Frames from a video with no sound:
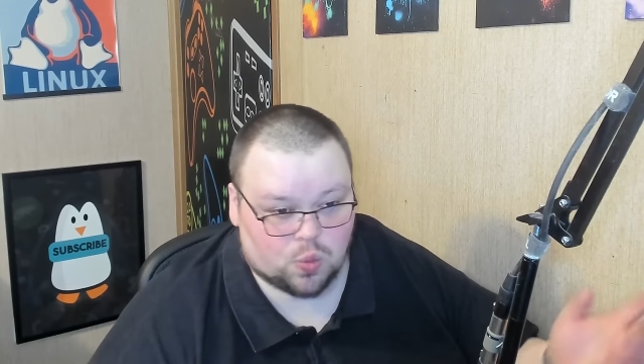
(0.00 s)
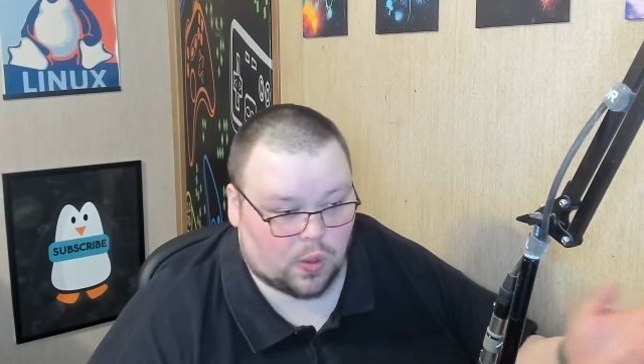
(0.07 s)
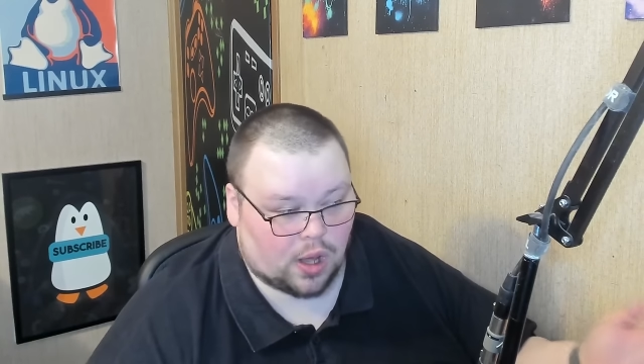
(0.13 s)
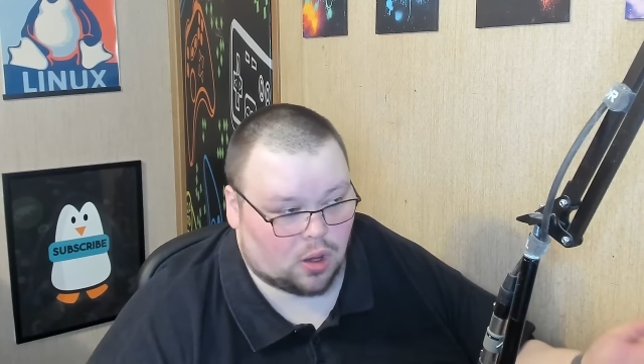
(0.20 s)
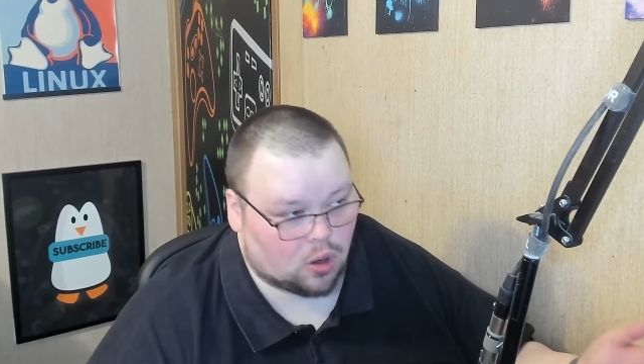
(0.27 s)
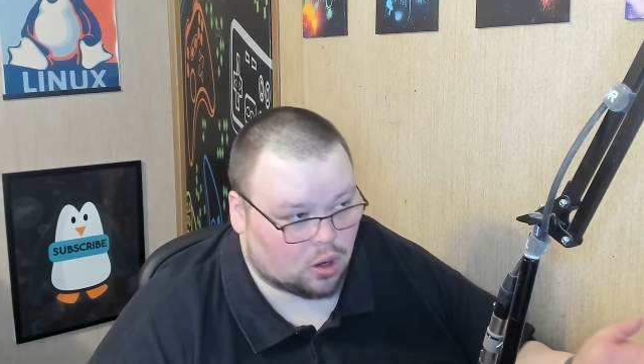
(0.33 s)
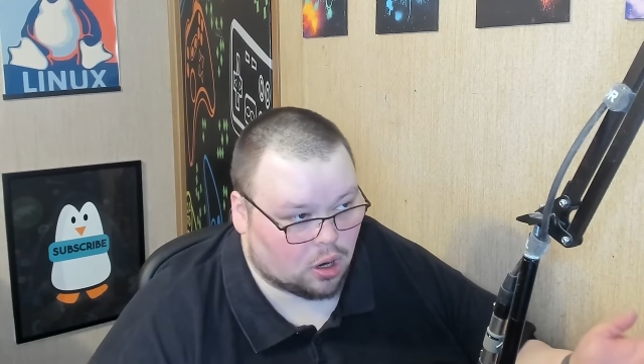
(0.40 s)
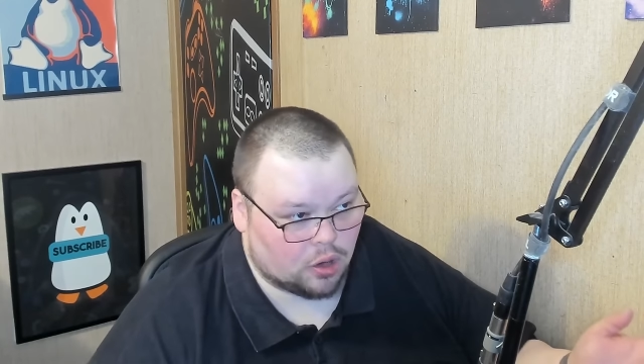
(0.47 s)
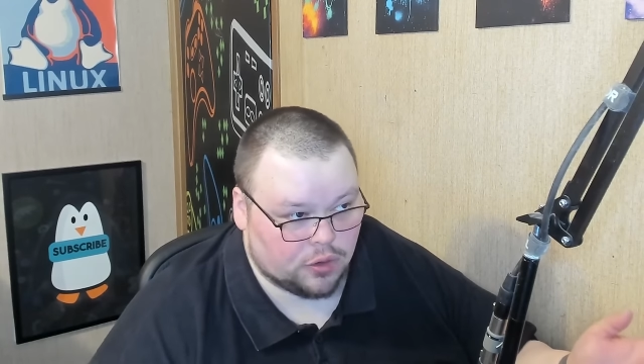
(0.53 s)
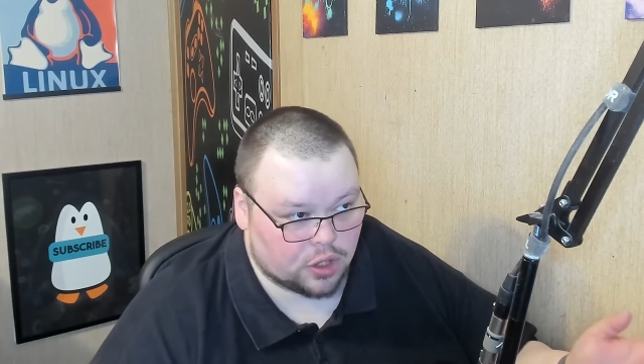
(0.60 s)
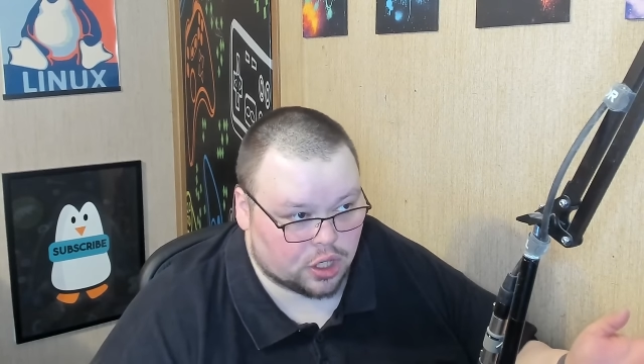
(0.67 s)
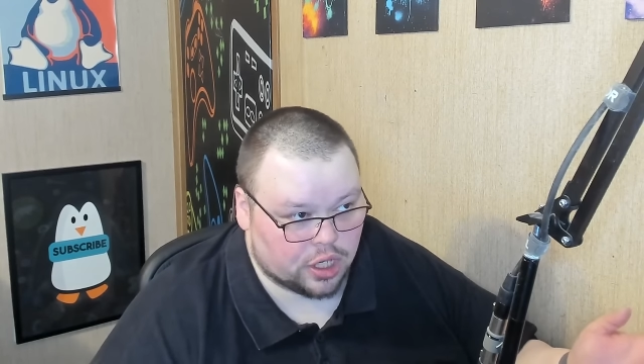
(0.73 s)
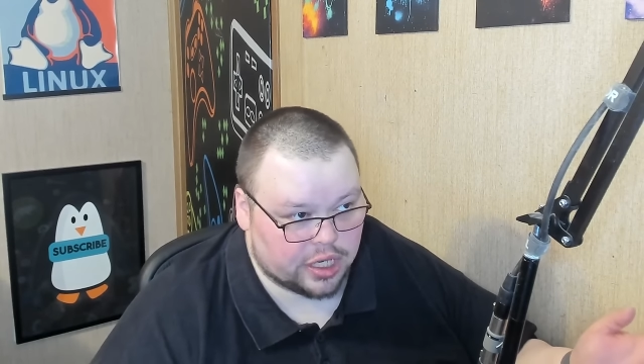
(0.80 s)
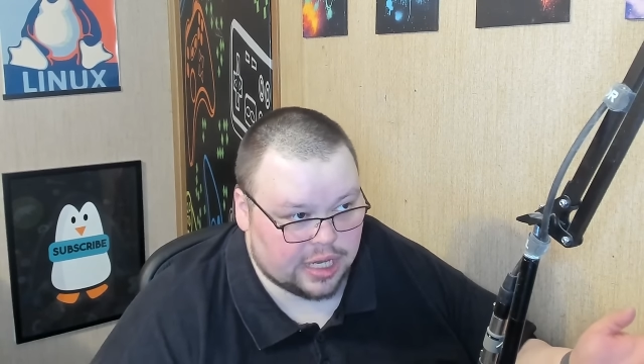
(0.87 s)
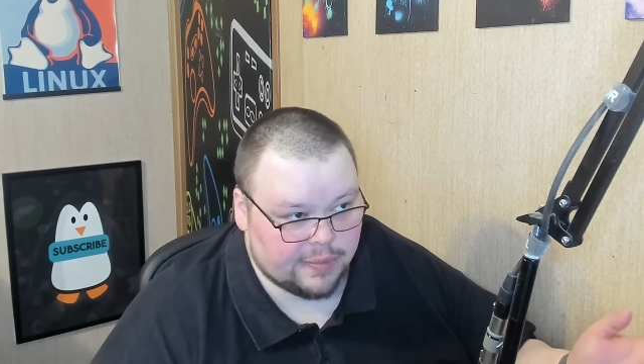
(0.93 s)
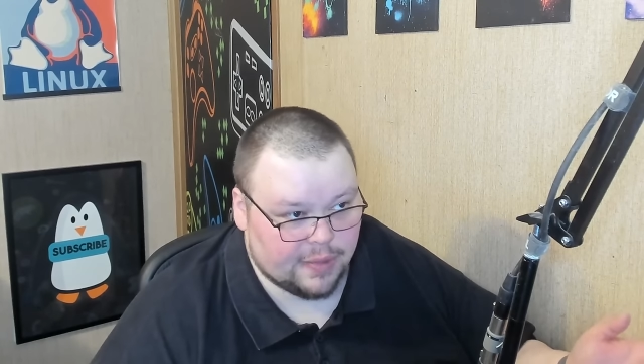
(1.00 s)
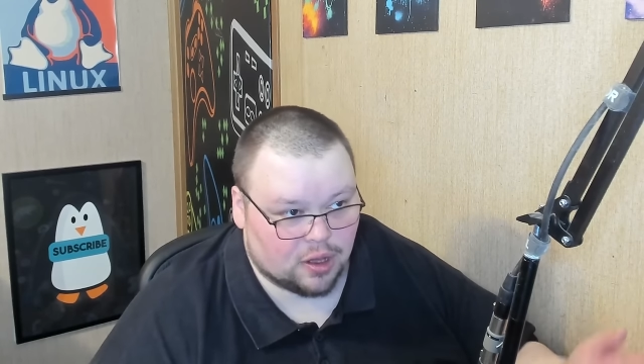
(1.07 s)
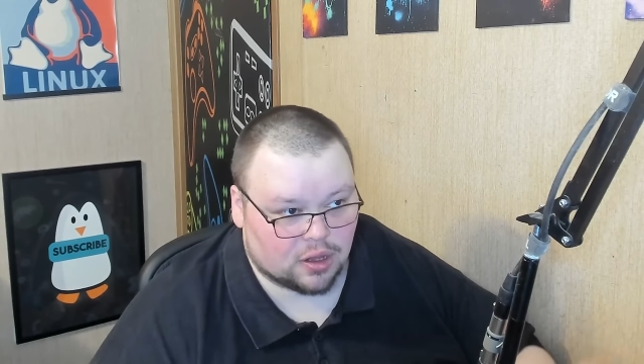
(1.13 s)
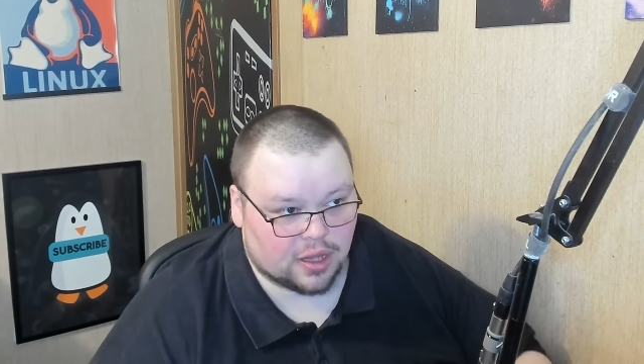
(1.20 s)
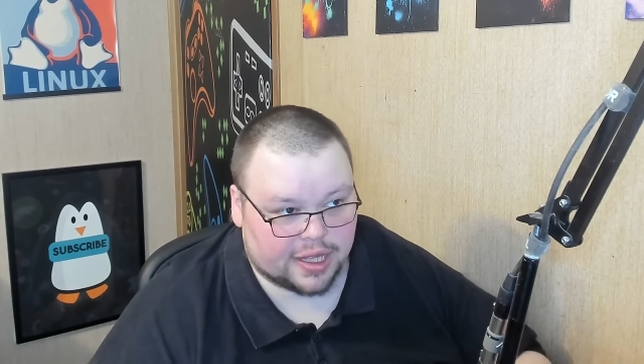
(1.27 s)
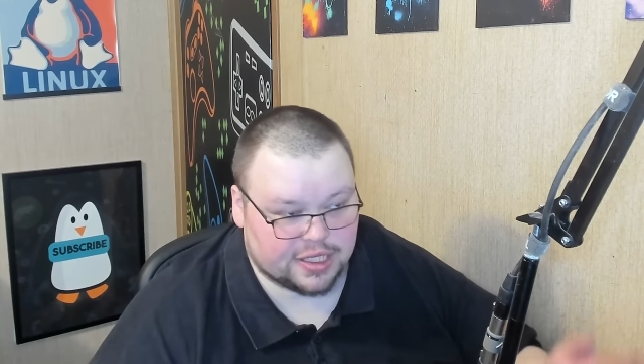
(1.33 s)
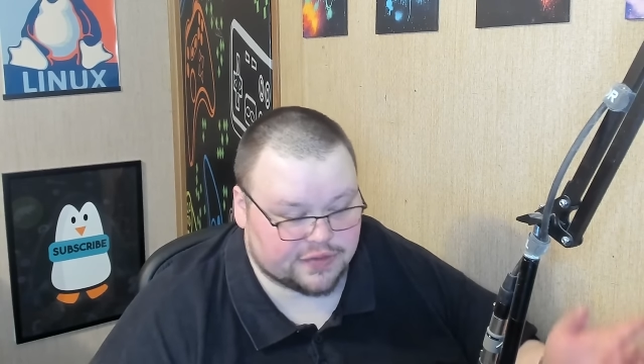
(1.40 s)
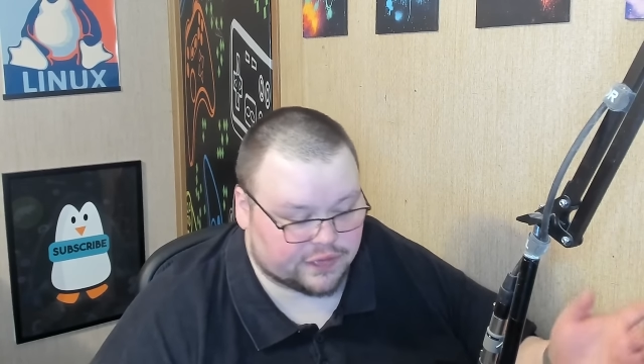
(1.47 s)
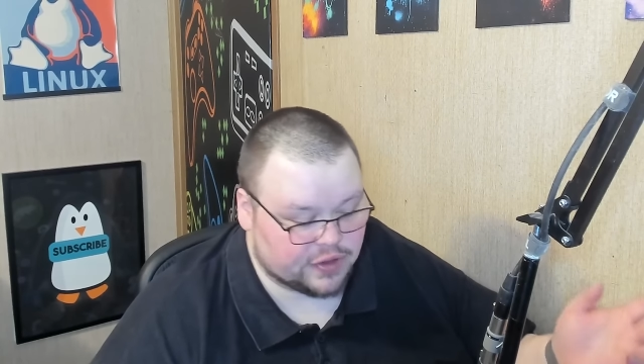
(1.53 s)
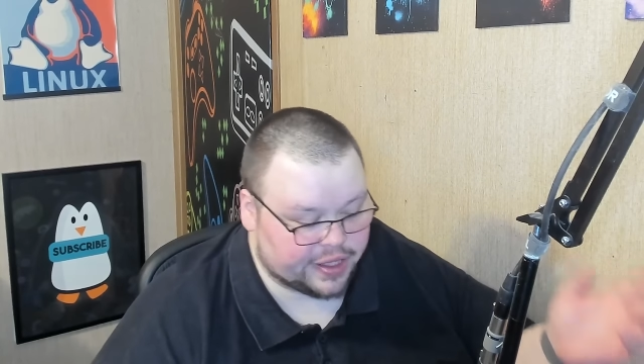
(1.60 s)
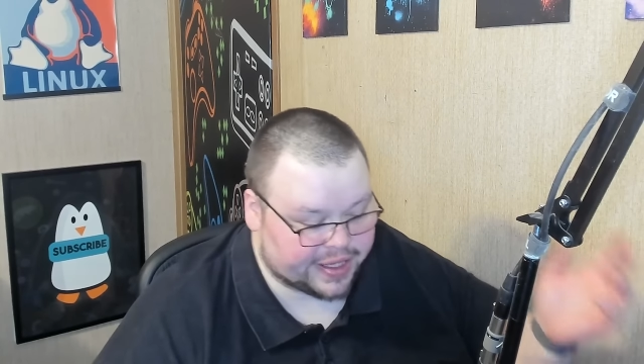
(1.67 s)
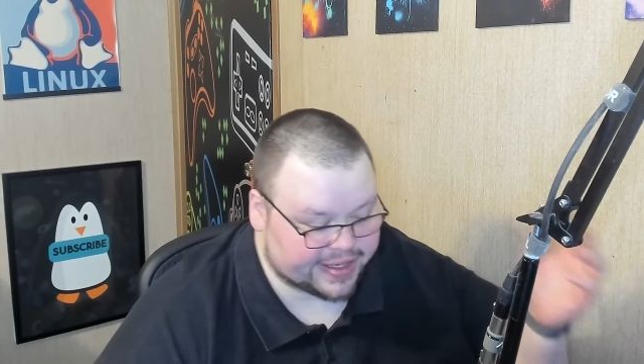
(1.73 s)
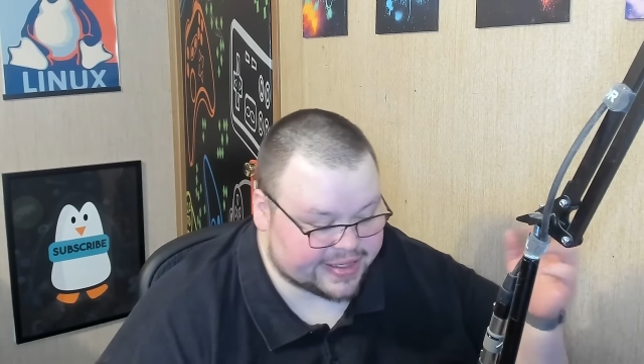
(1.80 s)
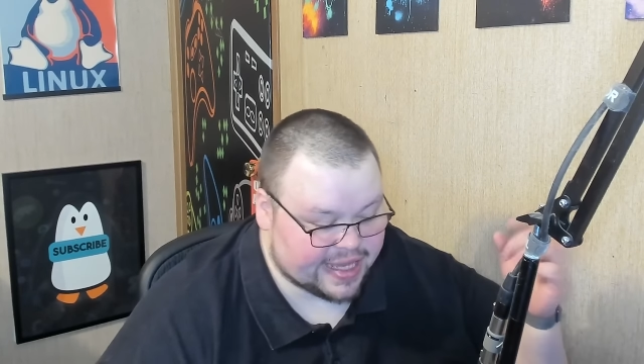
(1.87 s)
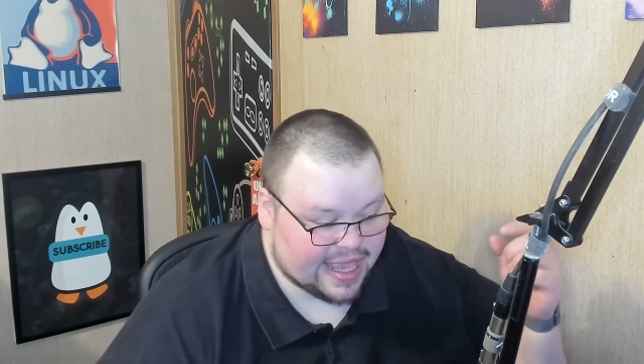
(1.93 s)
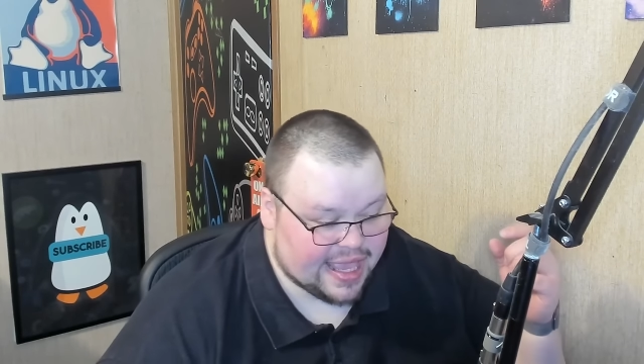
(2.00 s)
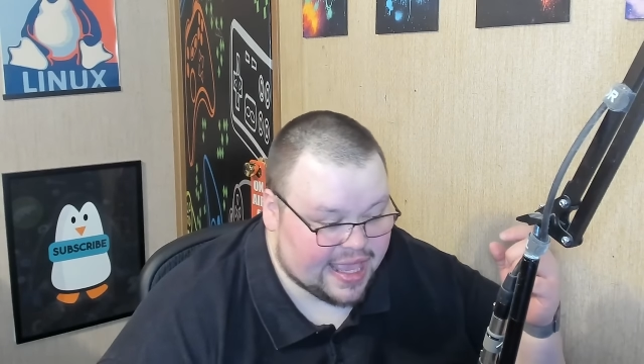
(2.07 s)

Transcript: Where are all the good email clients for Linux?